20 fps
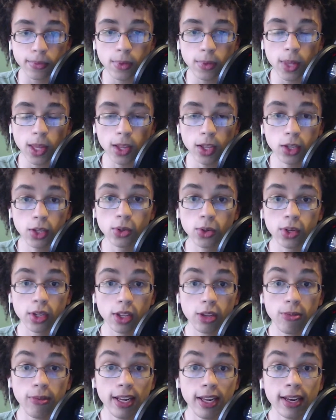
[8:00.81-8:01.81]

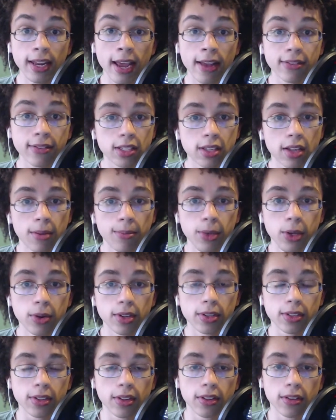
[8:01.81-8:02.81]
You need to have some
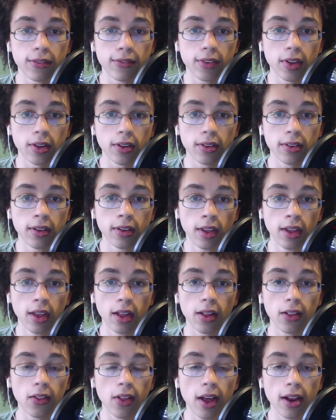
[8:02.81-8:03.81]
units on the field.
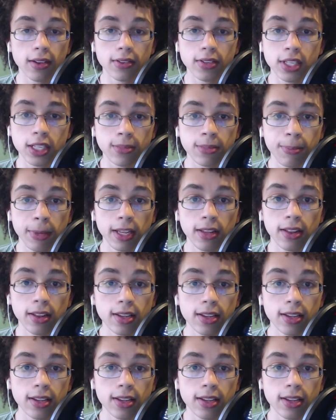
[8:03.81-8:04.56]
A lot of Speedlings